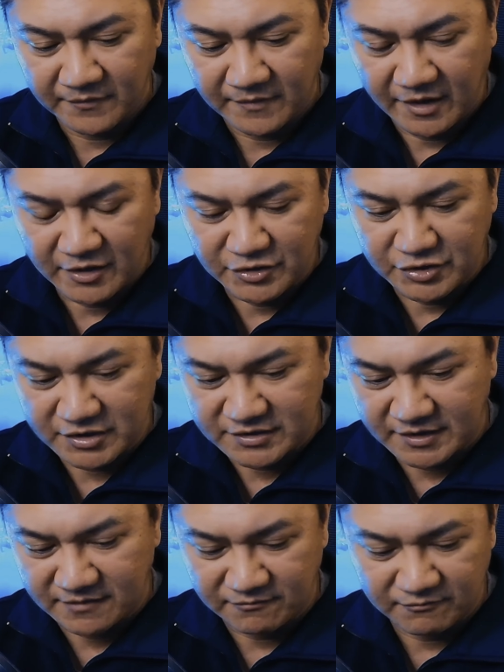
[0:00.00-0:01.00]
adjust
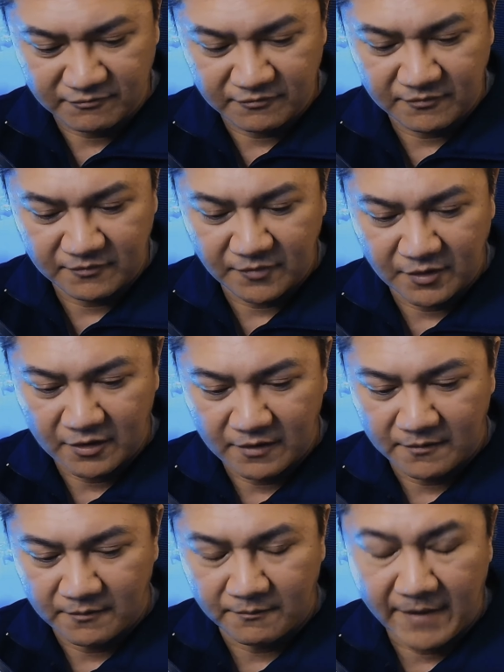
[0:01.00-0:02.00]
it
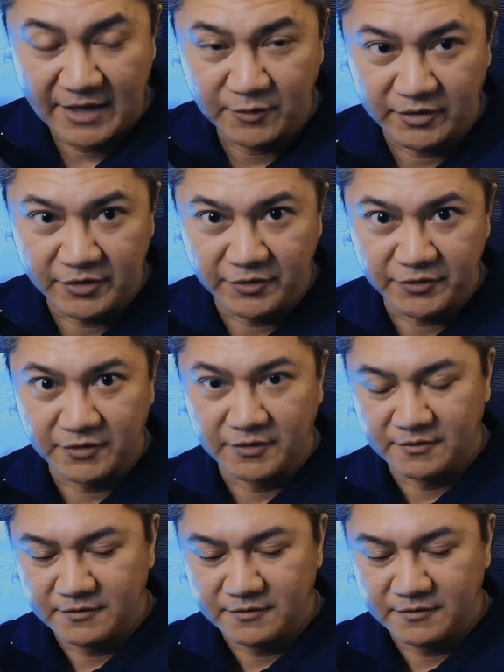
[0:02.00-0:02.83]
manually on your